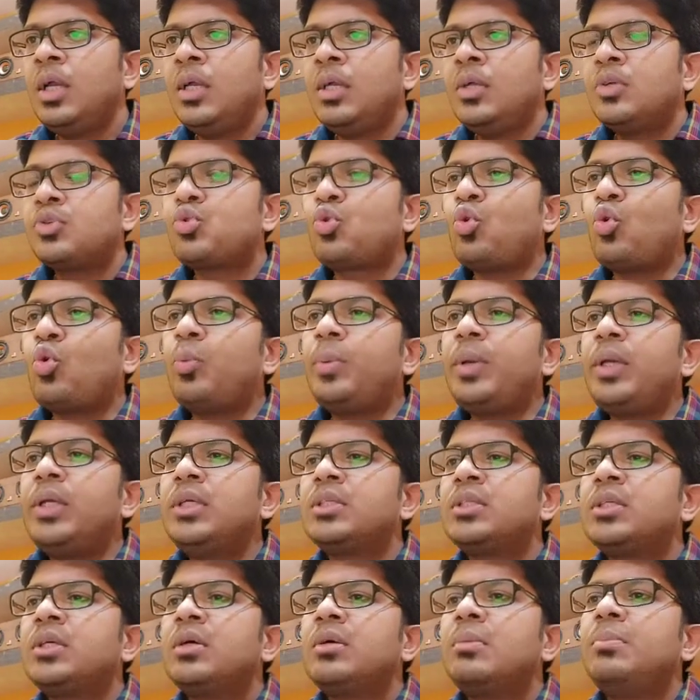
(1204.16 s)
So
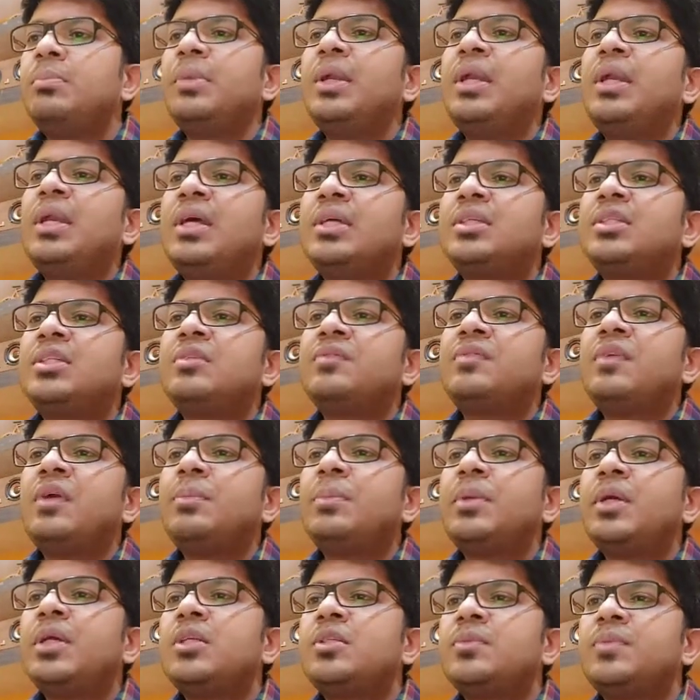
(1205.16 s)
obese, middle-aged
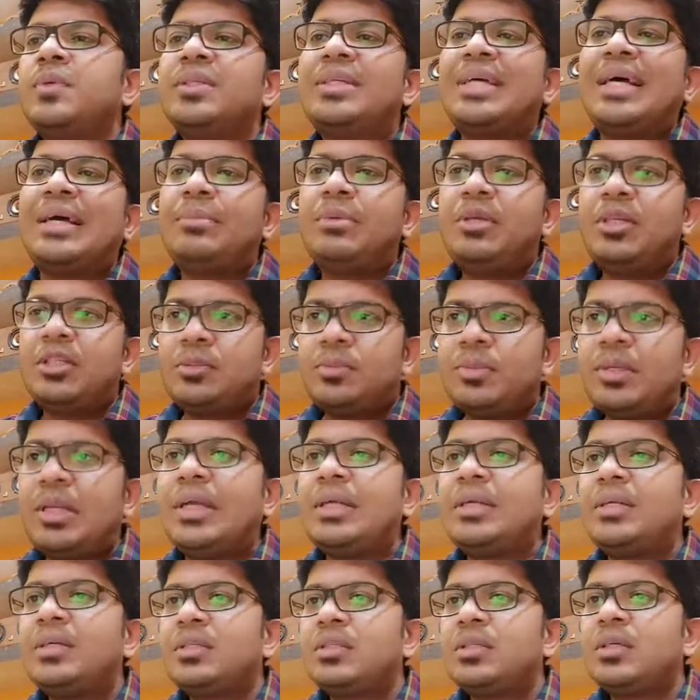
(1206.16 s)
females with diabetes
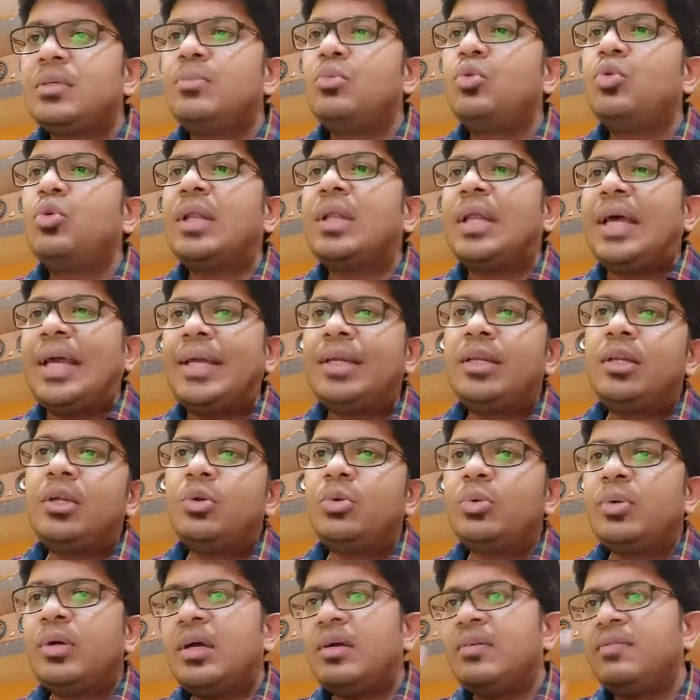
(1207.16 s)
mellitus are more likely
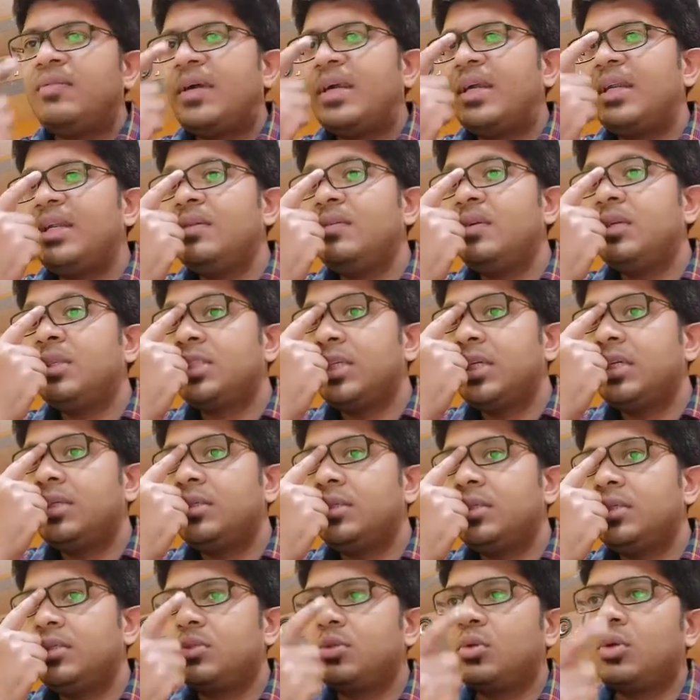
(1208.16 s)
to have fatty liver
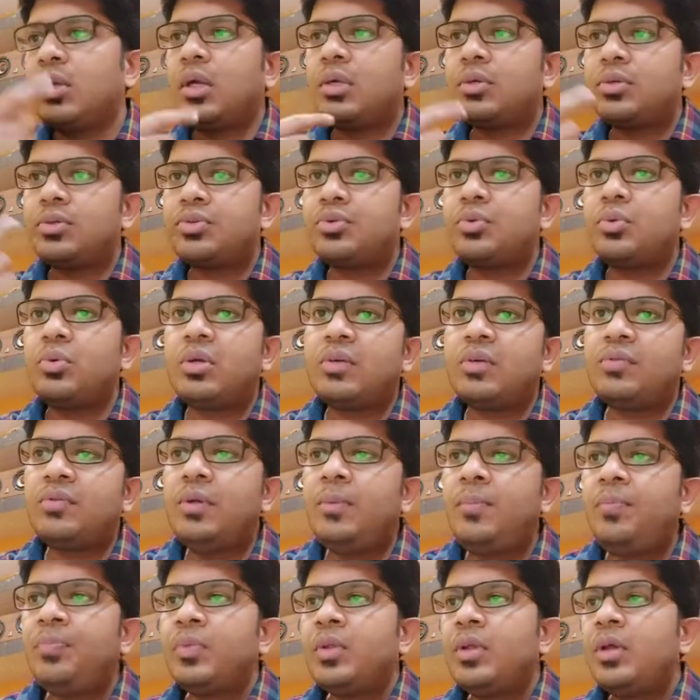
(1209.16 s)
changes on
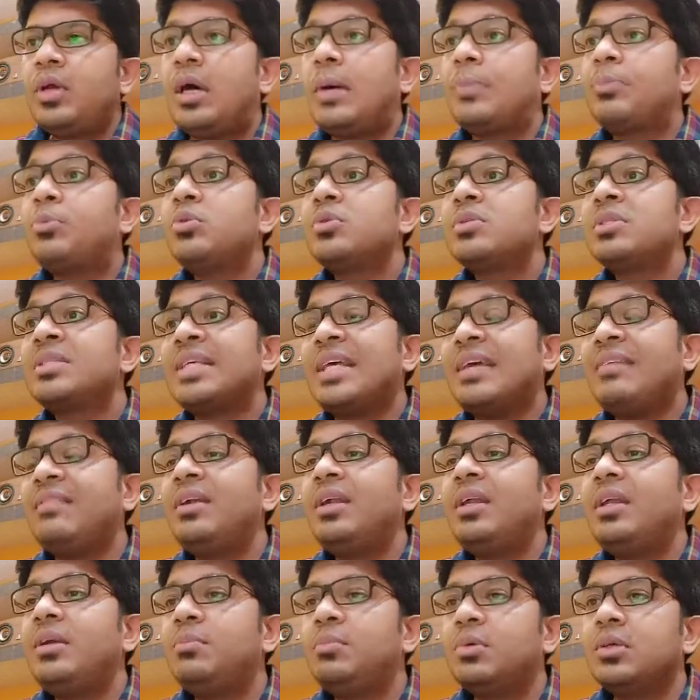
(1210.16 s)
ultrasonography, up to
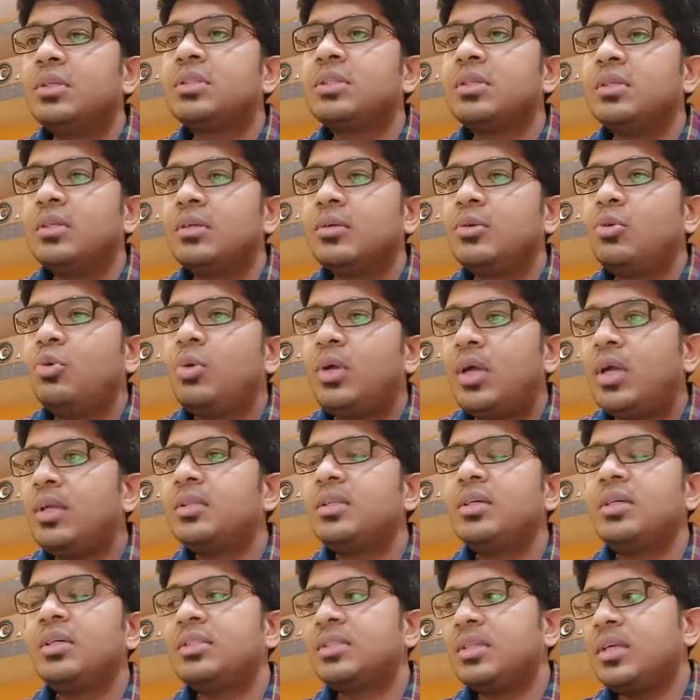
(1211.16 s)
70%. Look
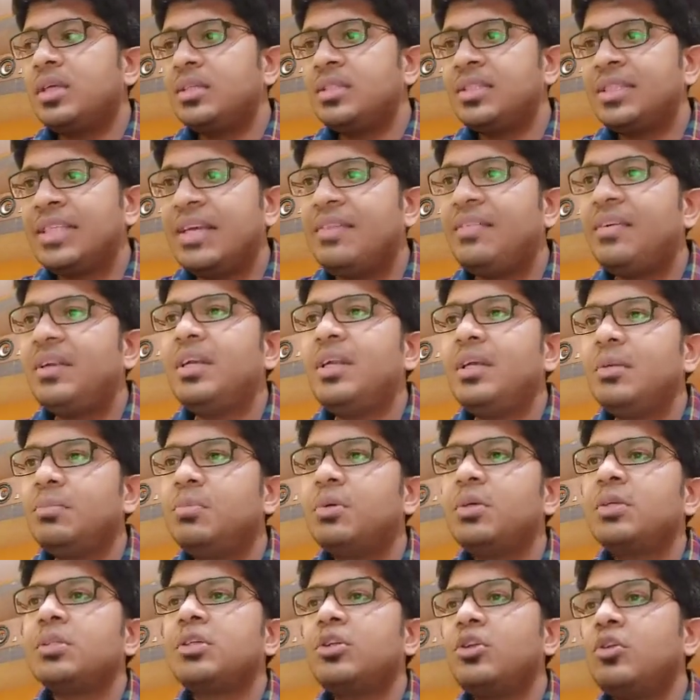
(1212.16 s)
at this,
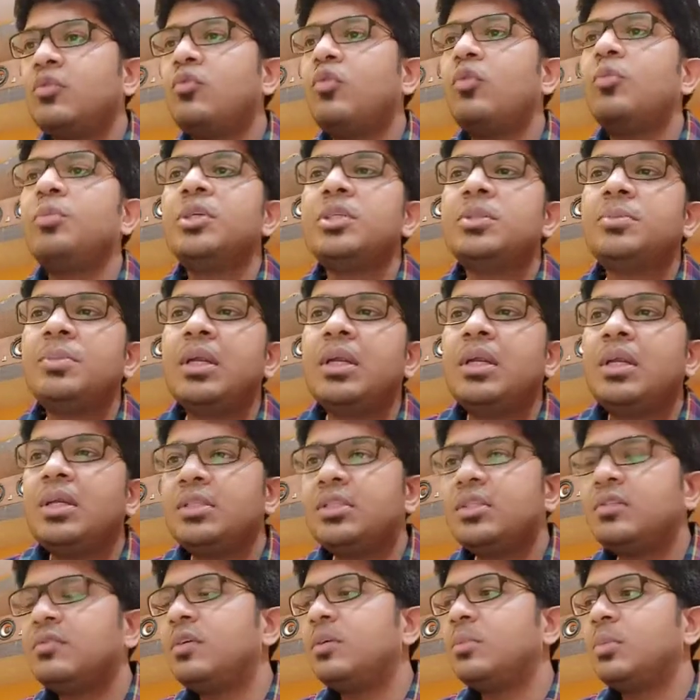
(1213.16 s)
70% of obese
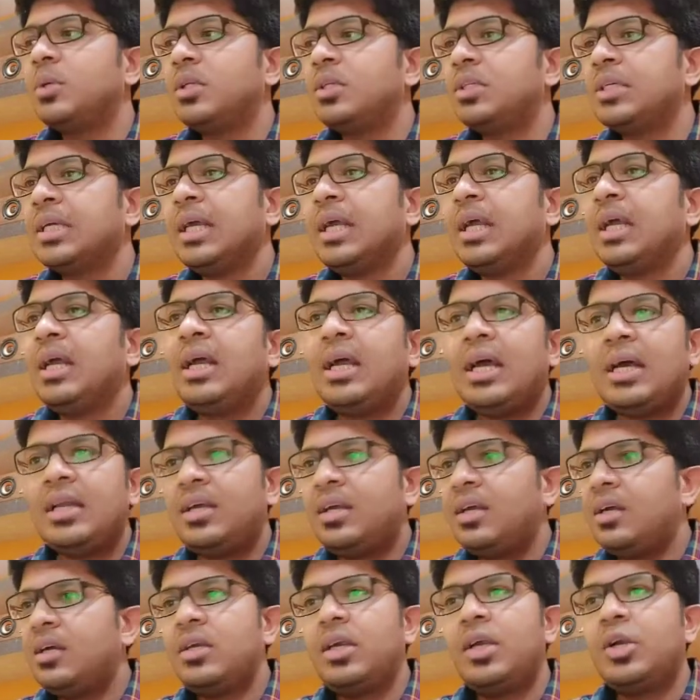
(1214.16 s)
middle-aged females. And I
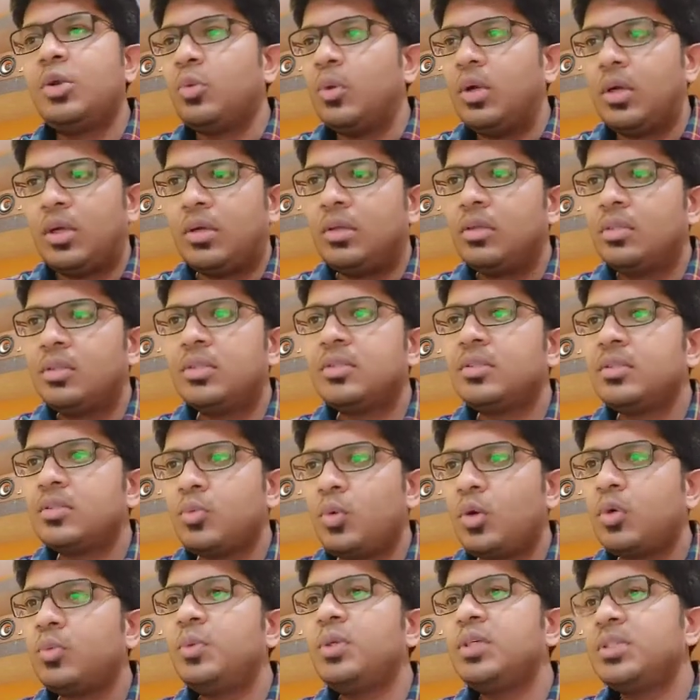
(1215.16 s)
agree to it. This is
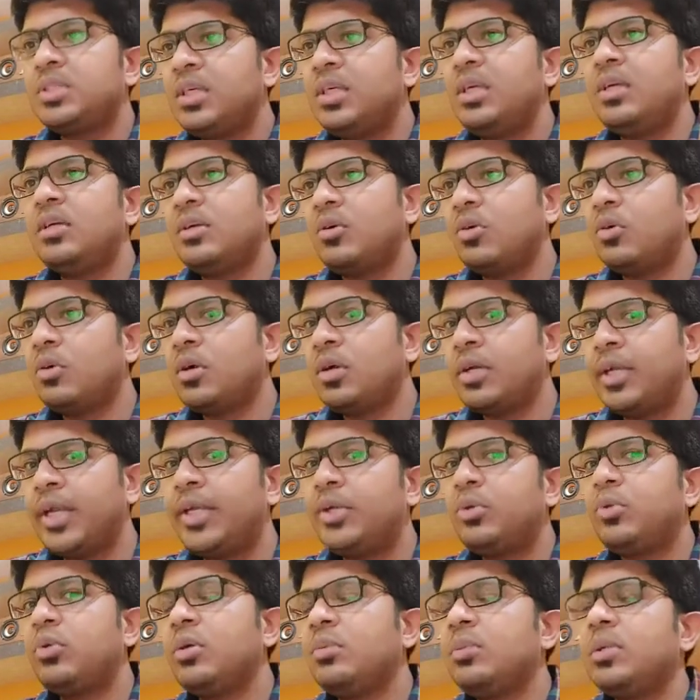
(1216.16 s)
what we see on a
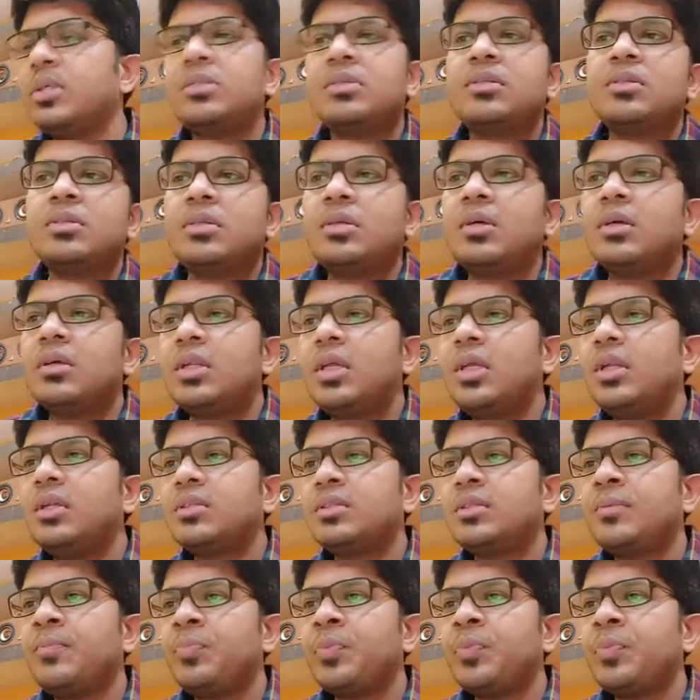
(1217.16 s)
day-to-day basis in our clinics.